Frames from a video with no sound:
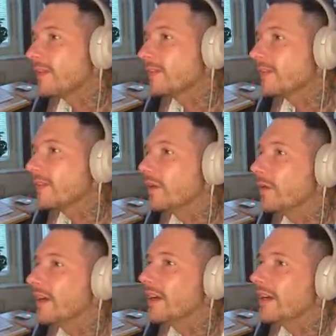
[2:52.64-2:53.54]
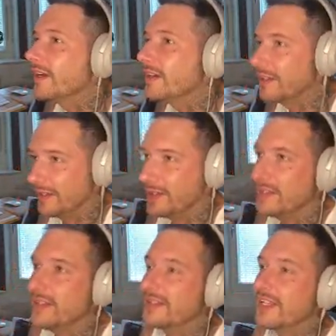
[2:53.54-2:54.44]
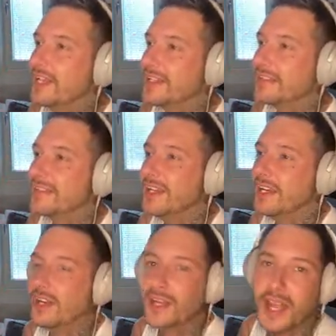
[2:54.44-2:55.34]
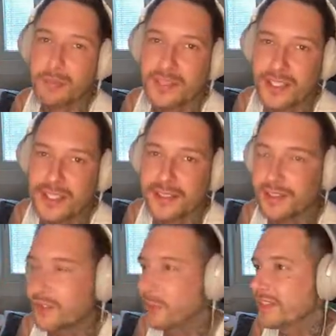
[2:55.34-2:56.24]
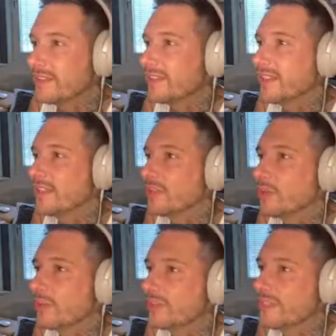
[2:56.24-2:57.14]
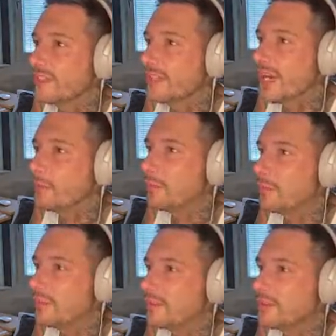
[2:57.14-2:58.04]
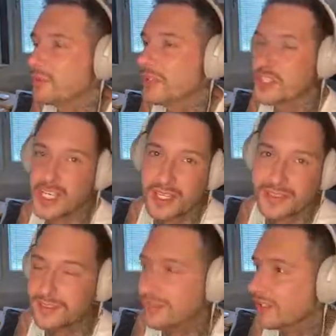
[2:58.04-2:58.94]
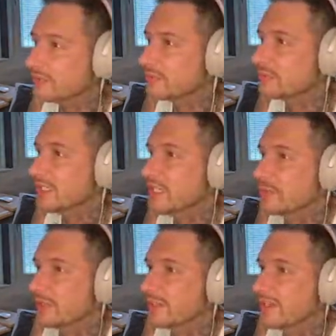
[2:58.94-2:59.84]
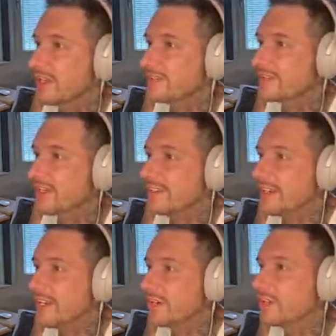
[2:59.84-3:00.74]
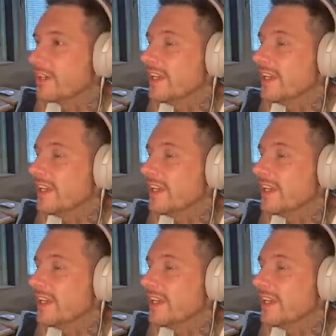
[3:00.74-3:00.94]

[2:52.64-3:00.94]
So, and it collects in there. I emptied it recently, you know, because I needed emeralds to enchant stuff. But I sell it here.